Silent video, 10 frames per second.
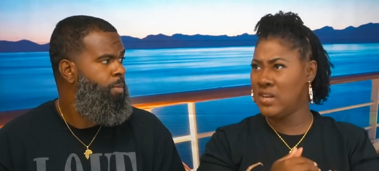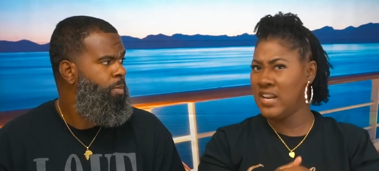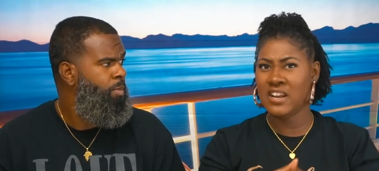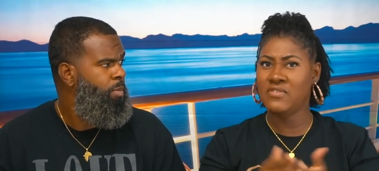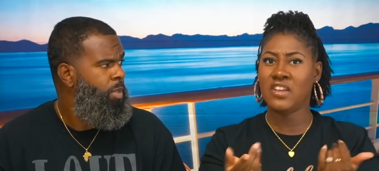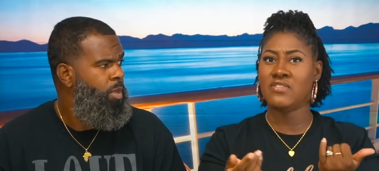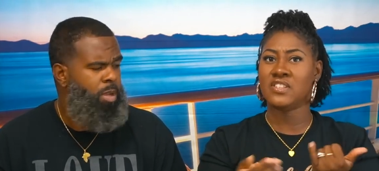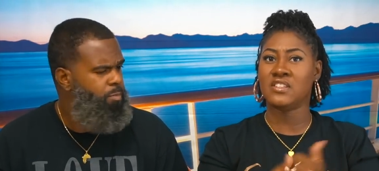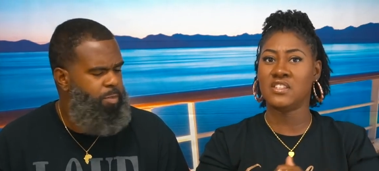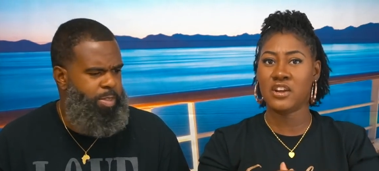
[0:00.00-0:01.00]
Speaker 1: they didn't even give
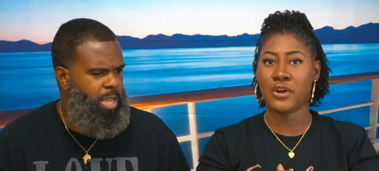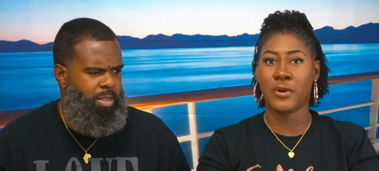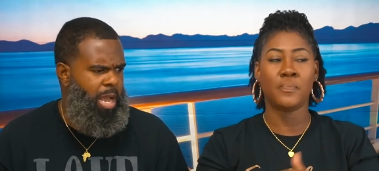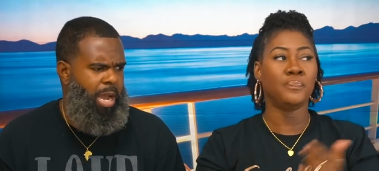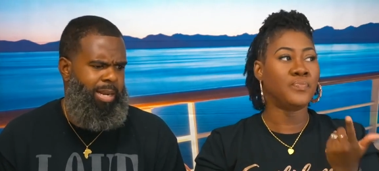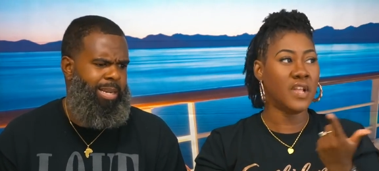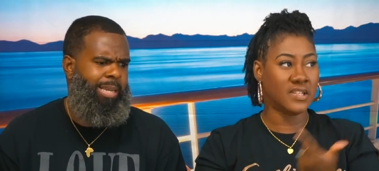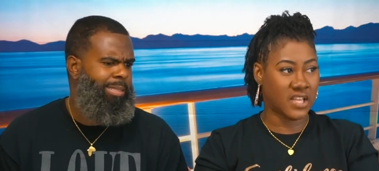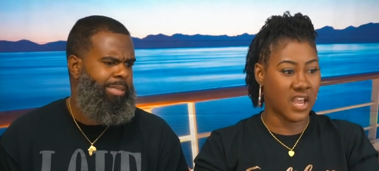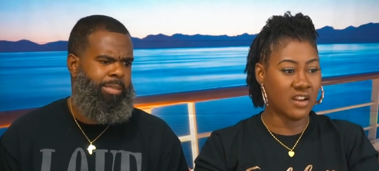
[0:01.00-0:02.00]
us a sticker. Yeah, no, they,
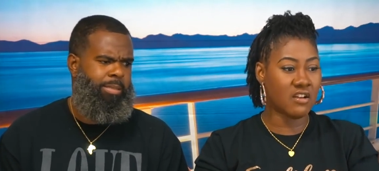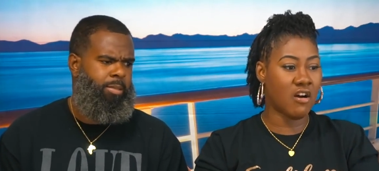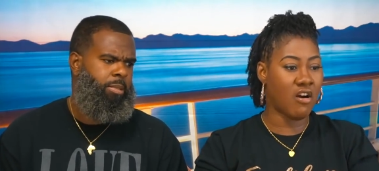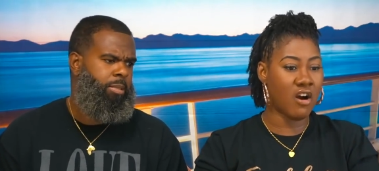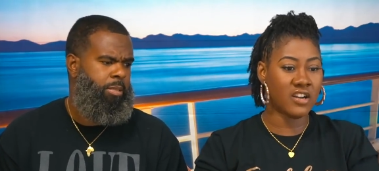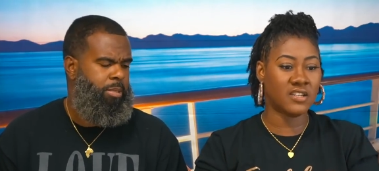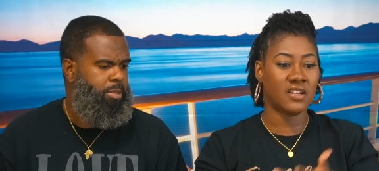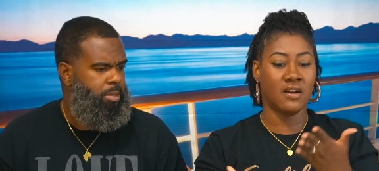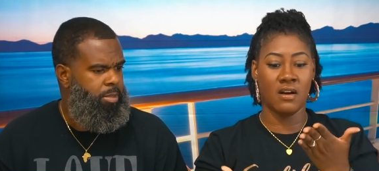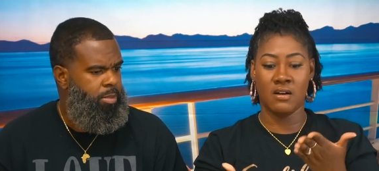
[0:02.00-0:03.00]
they scanned the card
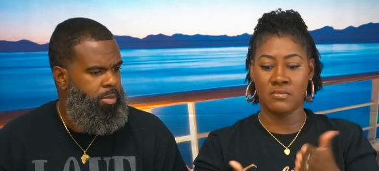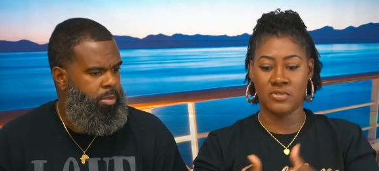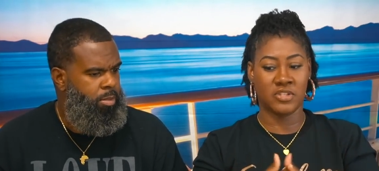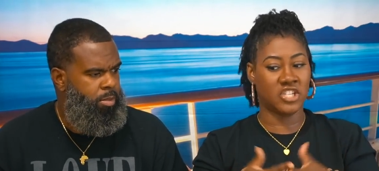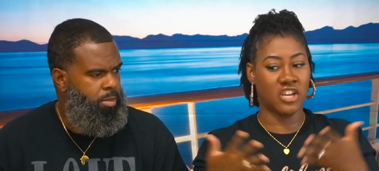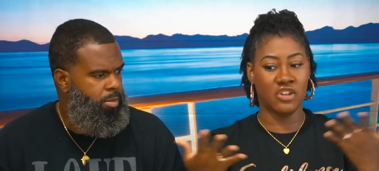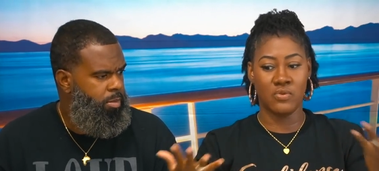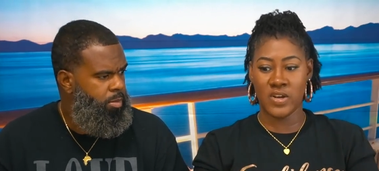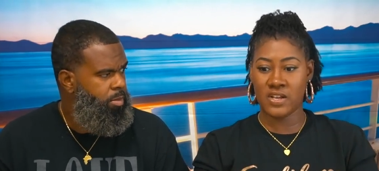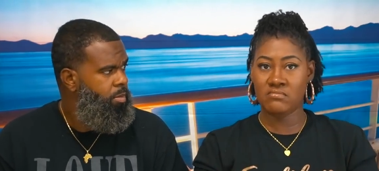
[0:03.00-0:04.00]
to um, check
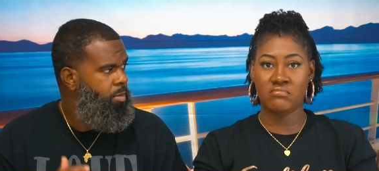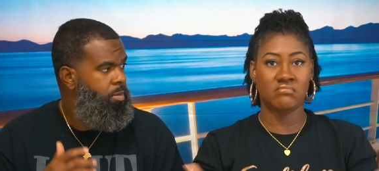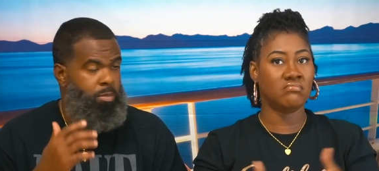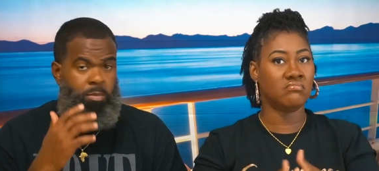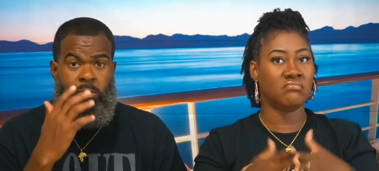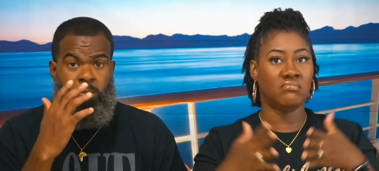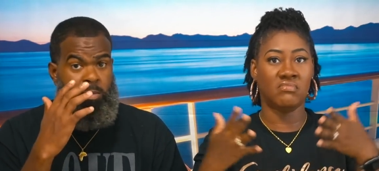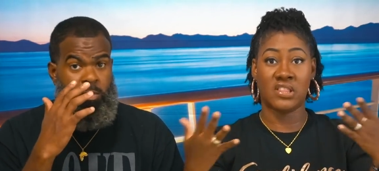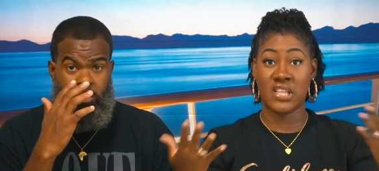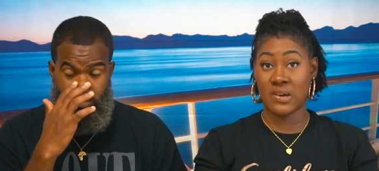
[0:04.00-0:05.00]
you in.
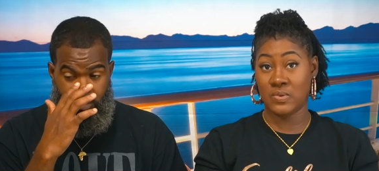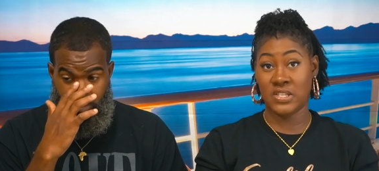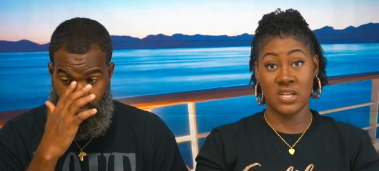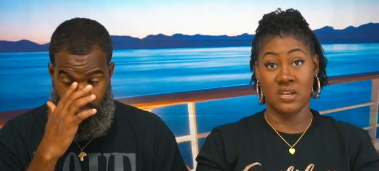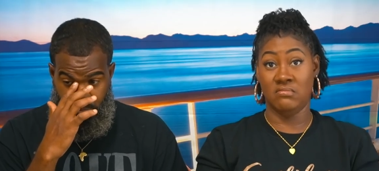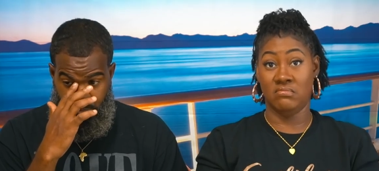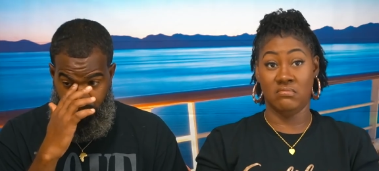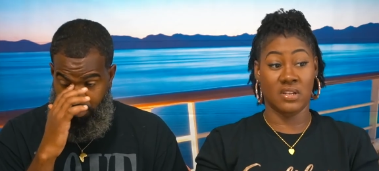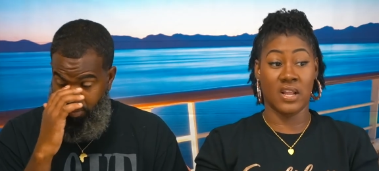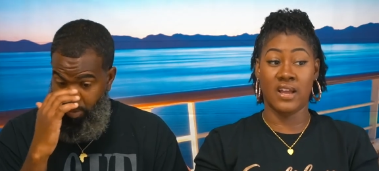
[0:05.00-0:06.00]
That was it.
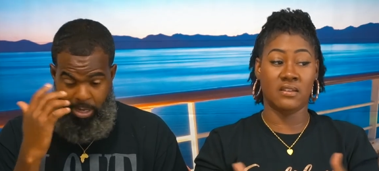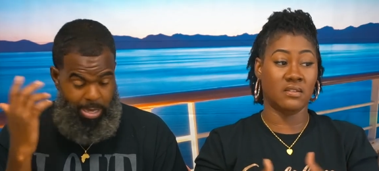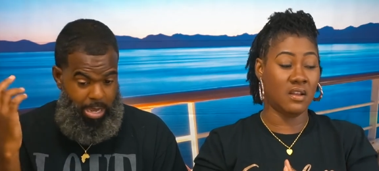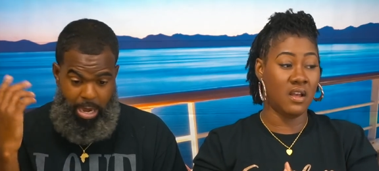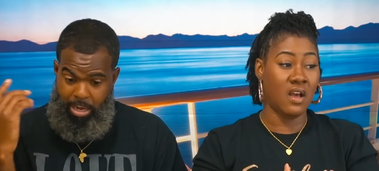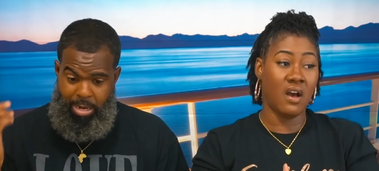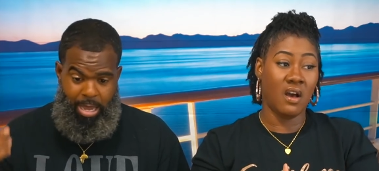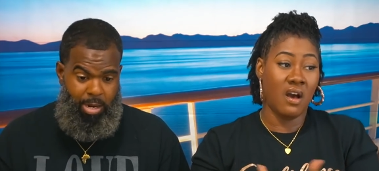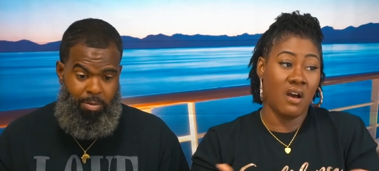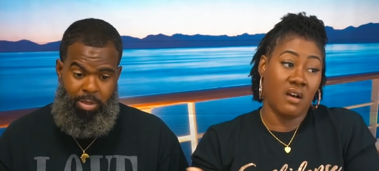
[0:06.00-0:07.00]
Speaker 2: Like, well, yeah. Other than
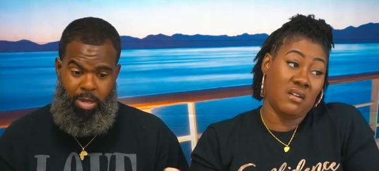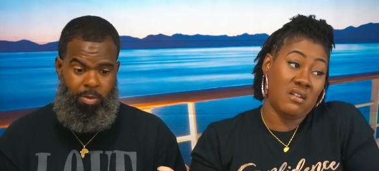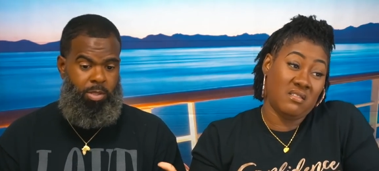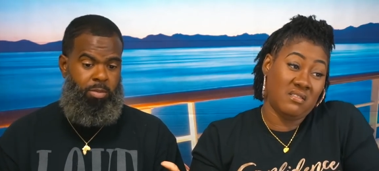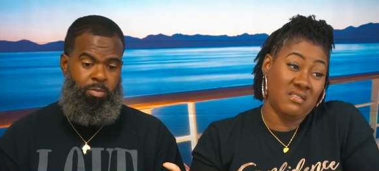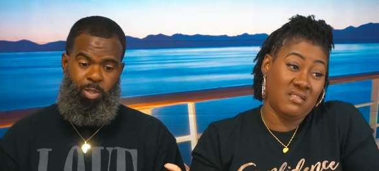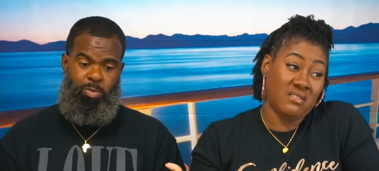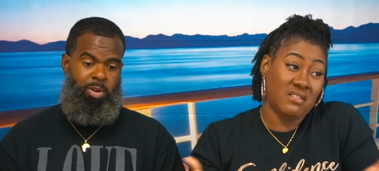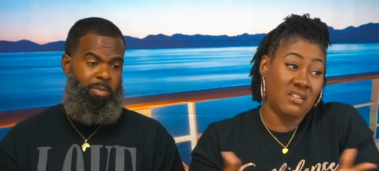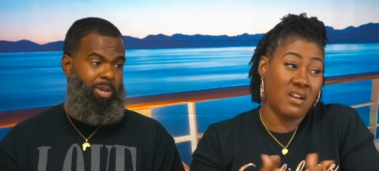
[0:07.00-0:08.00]
that, everything was was
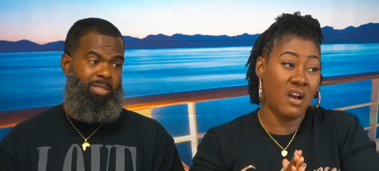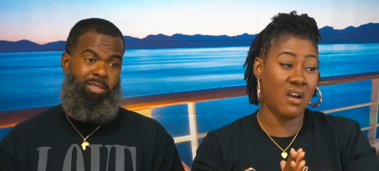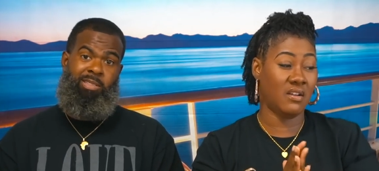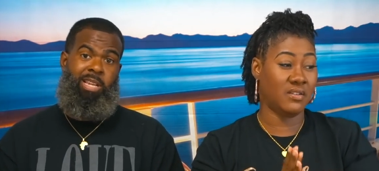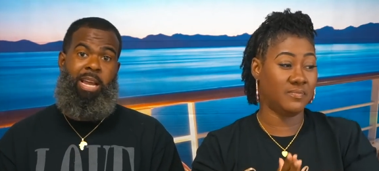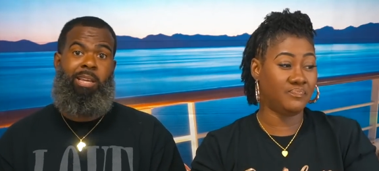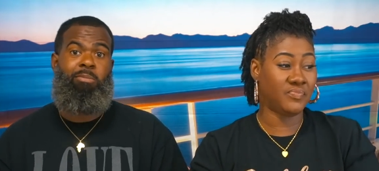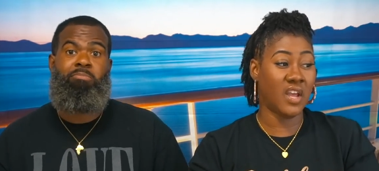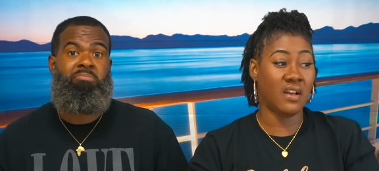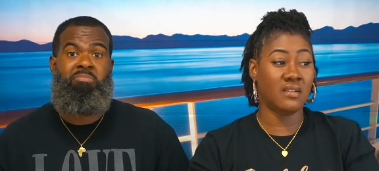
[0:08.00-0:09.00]
pretty much the same.
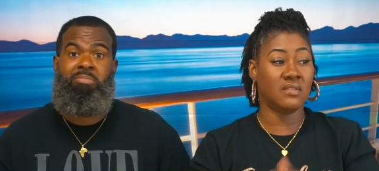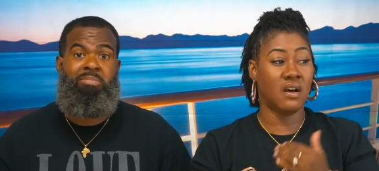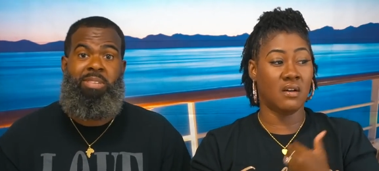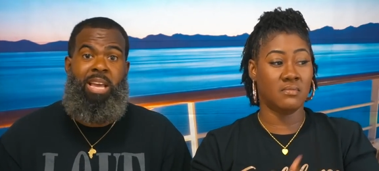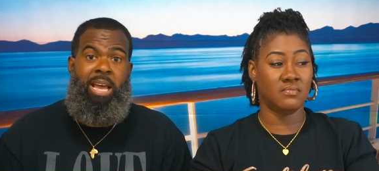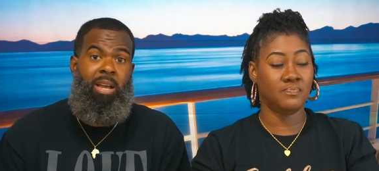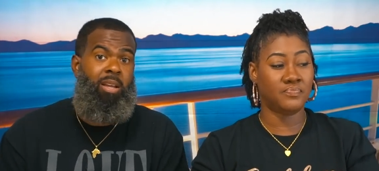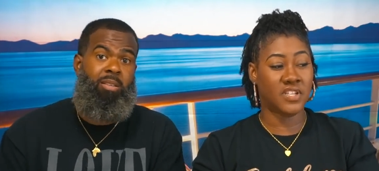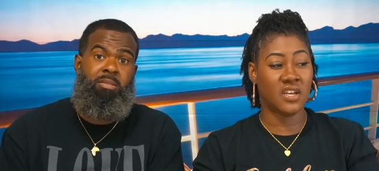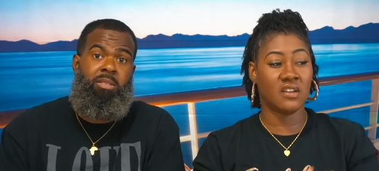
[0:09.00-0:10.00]
Yeah.
Speaker 1: Um, yeah.
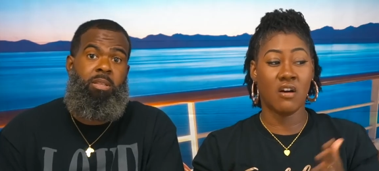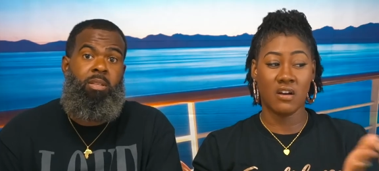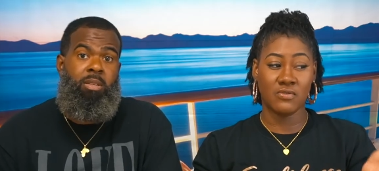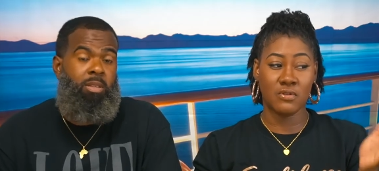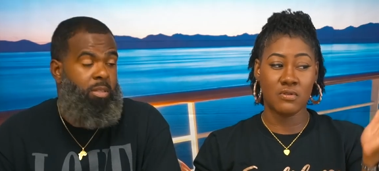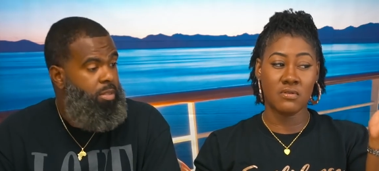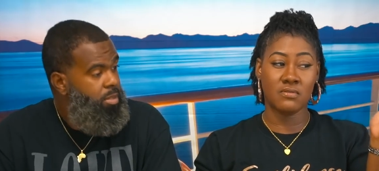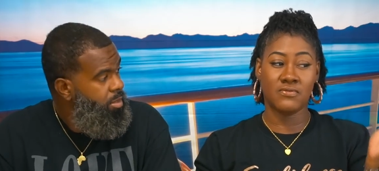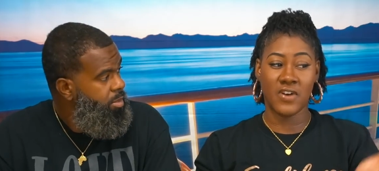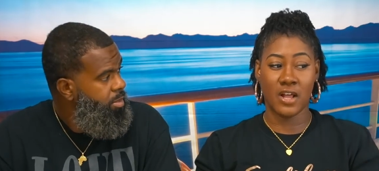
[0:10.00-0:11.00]
Did
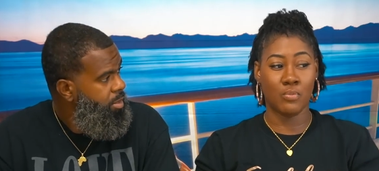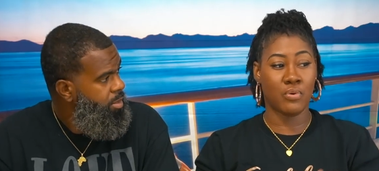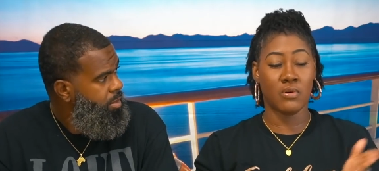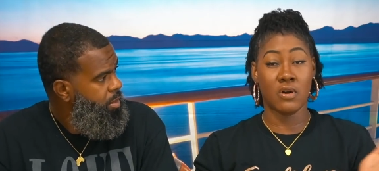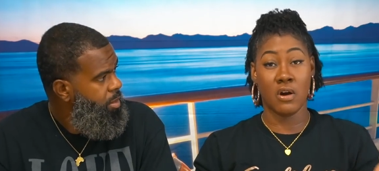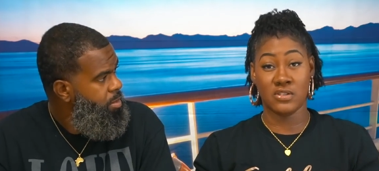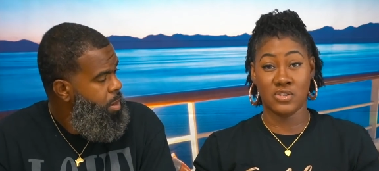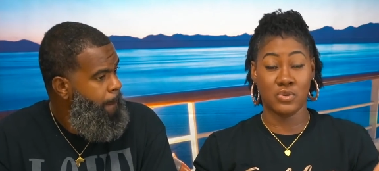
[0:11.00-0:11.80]
Carnival follow protocols